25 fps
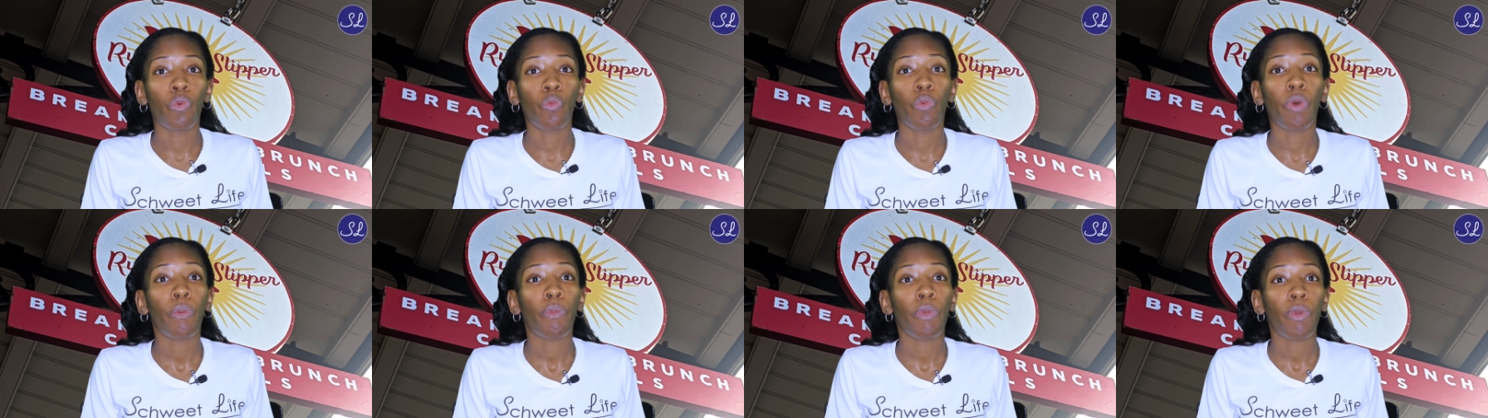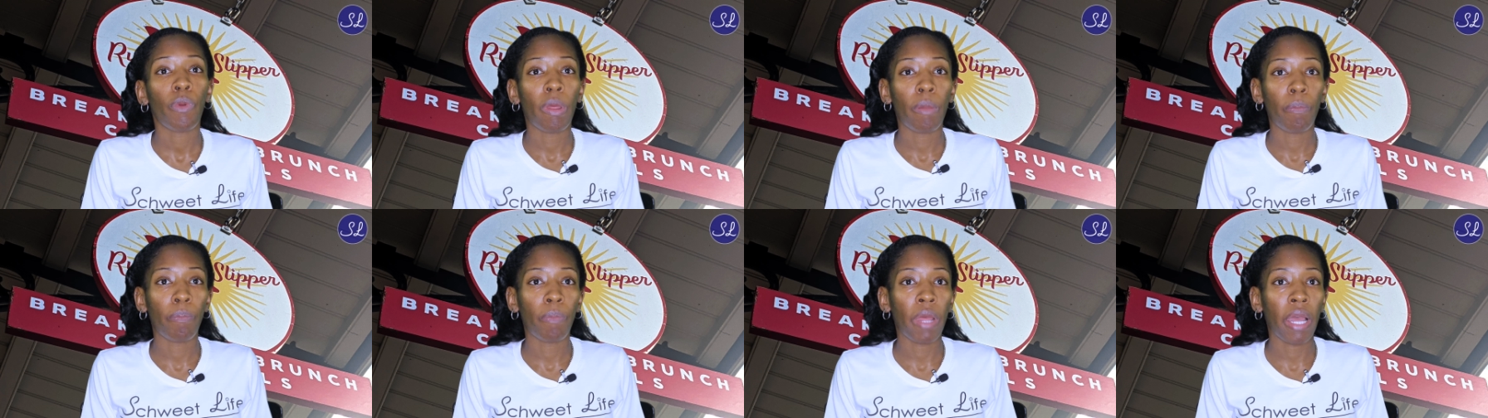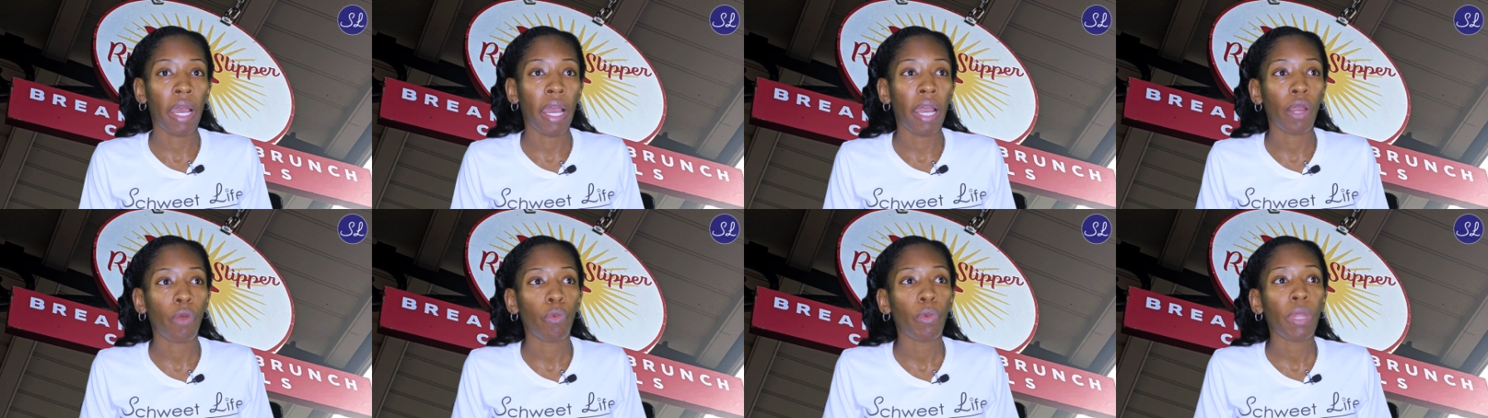when we went
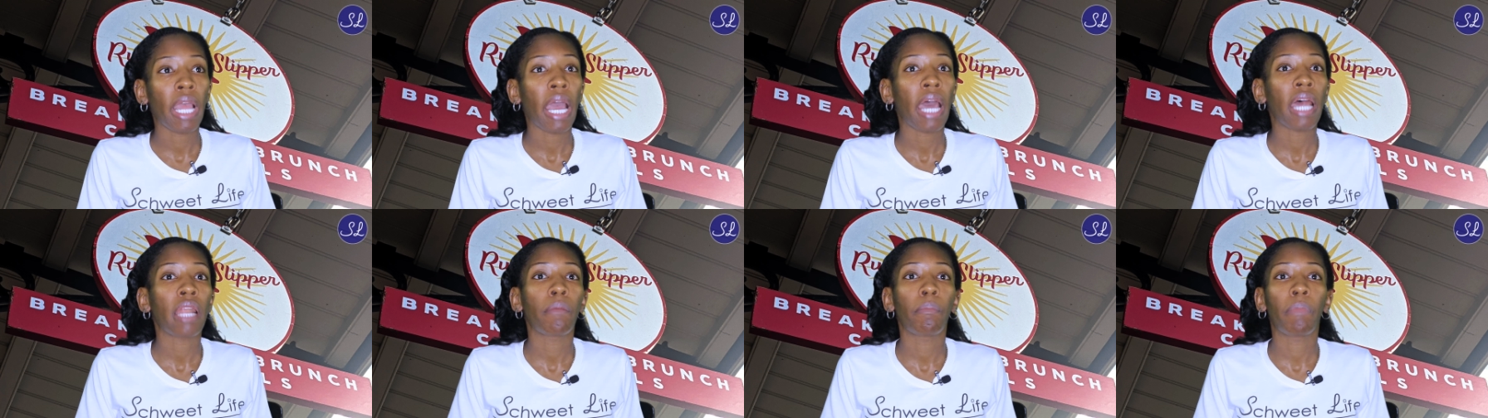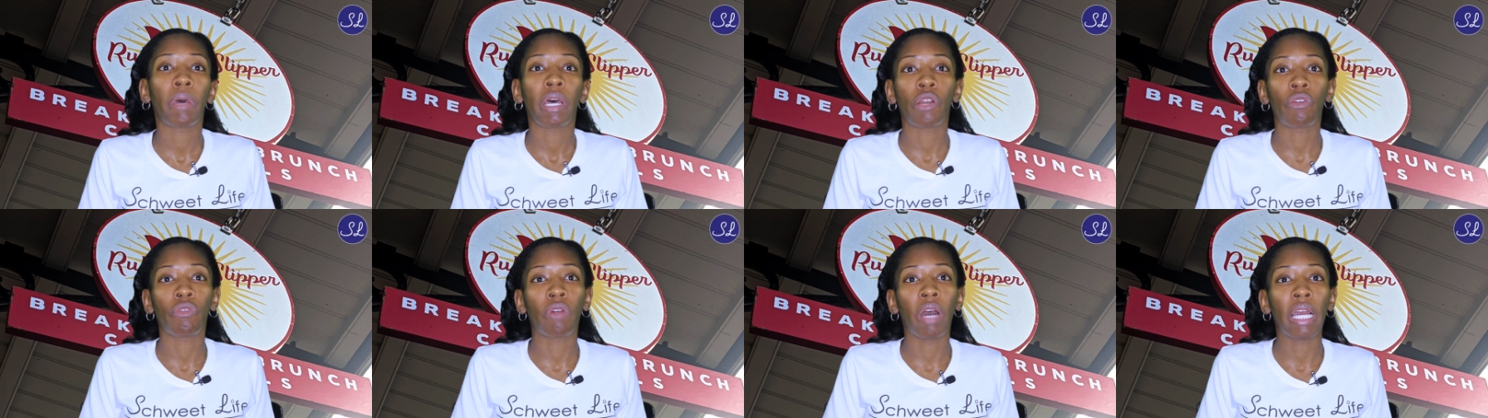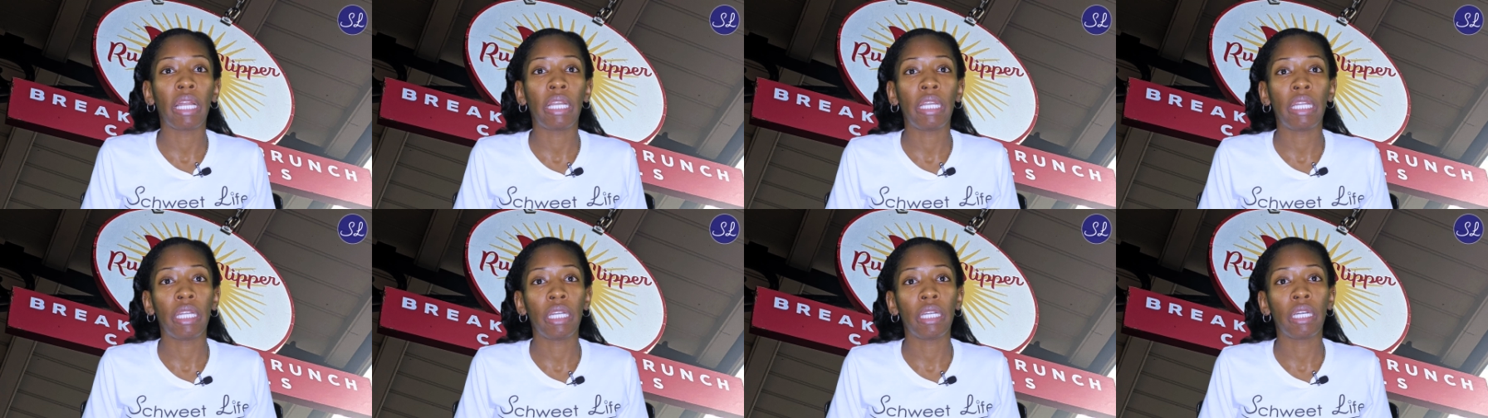back, we had a better
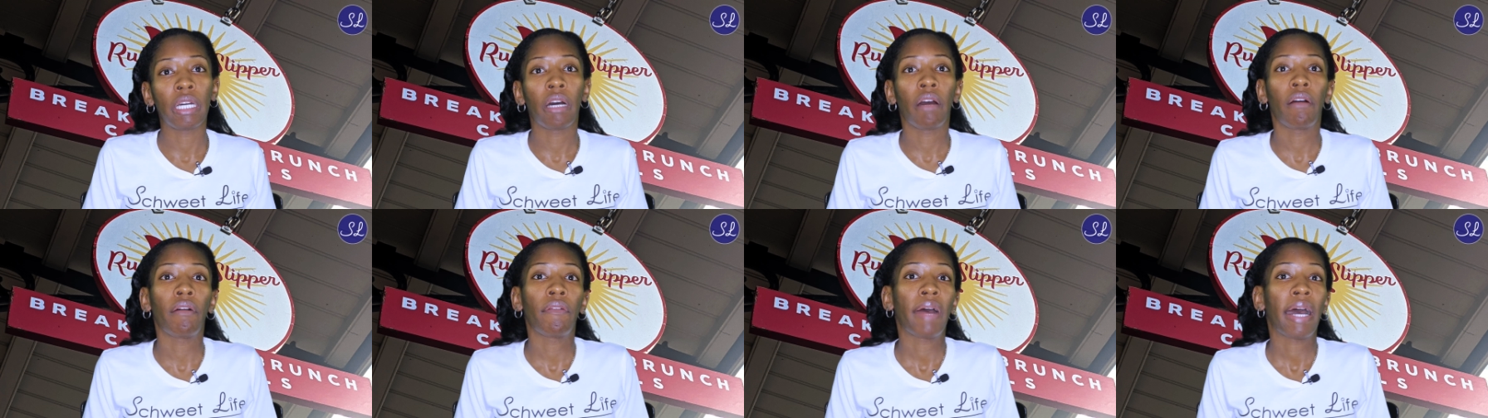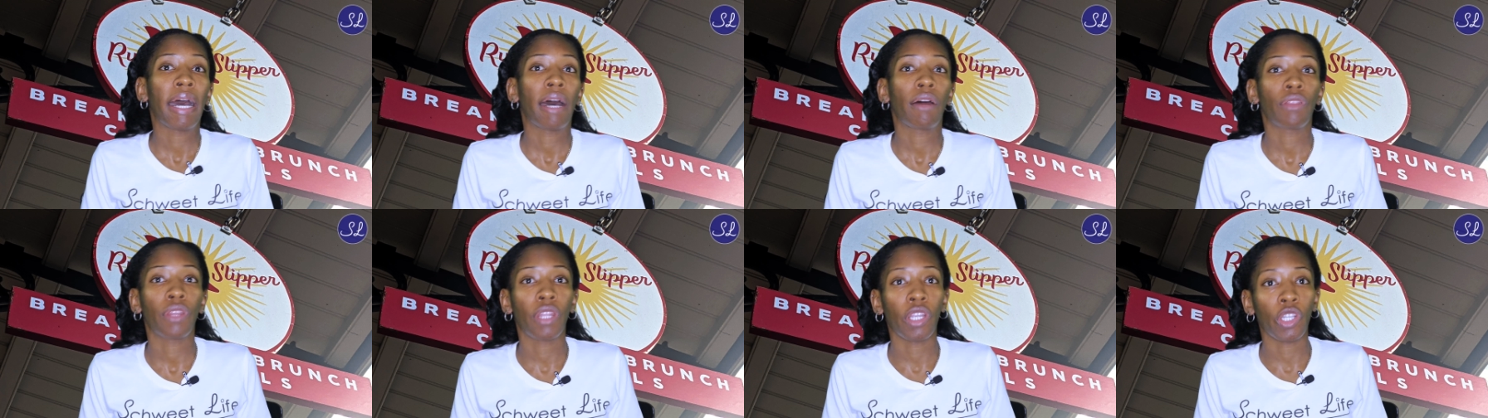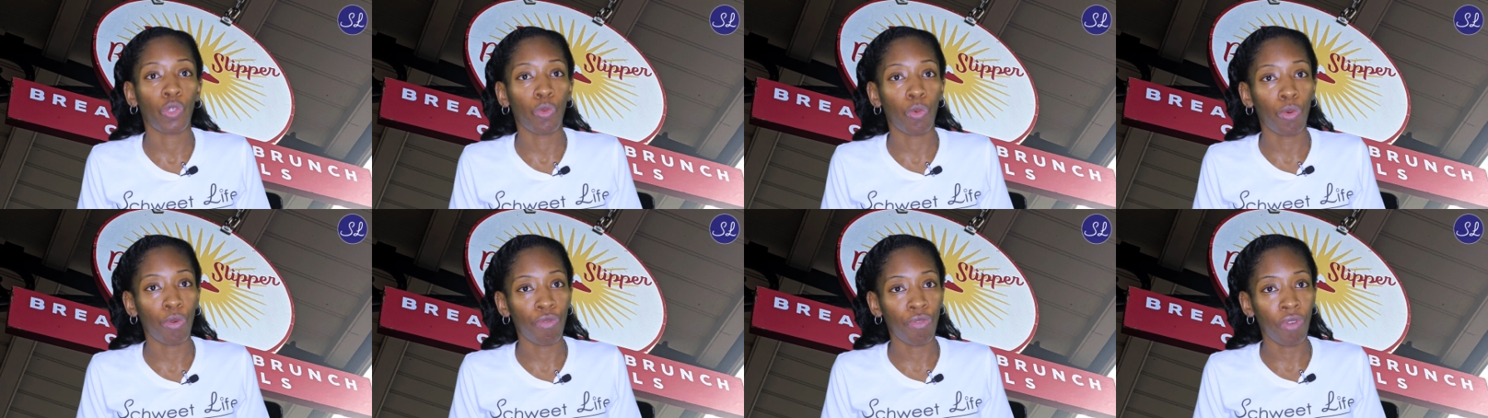idea of how
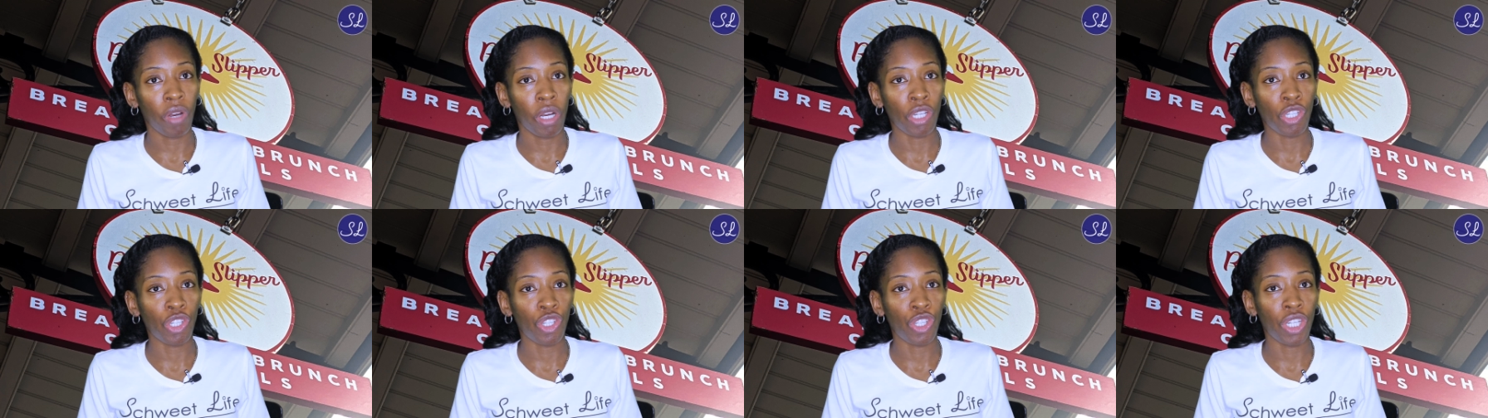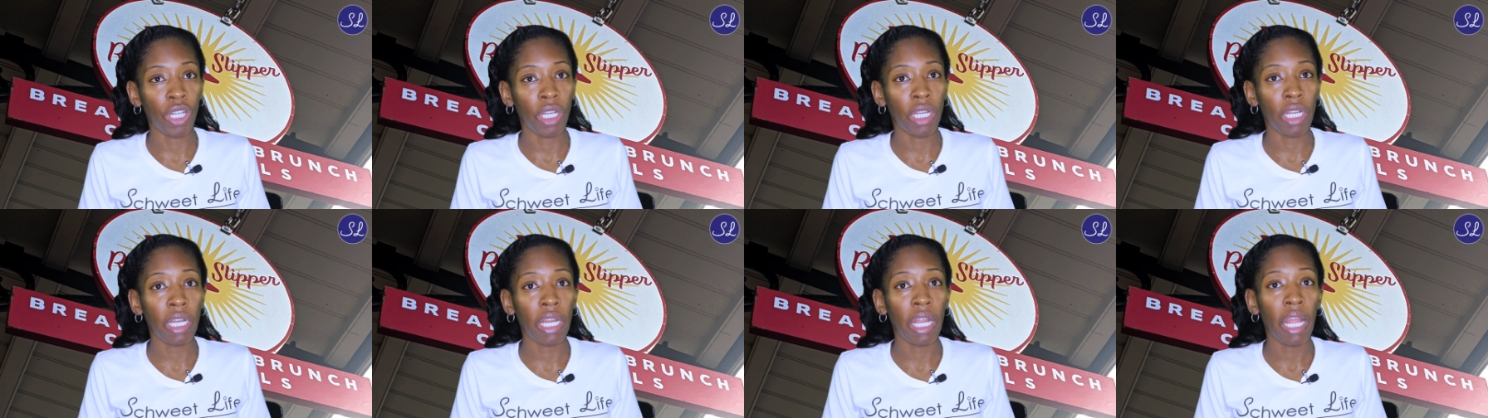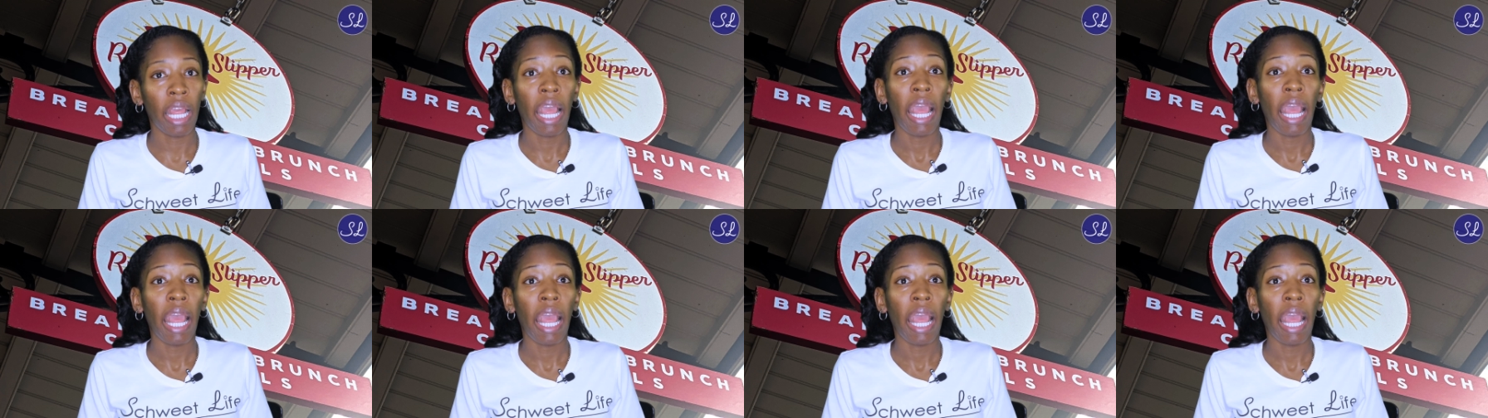things would function.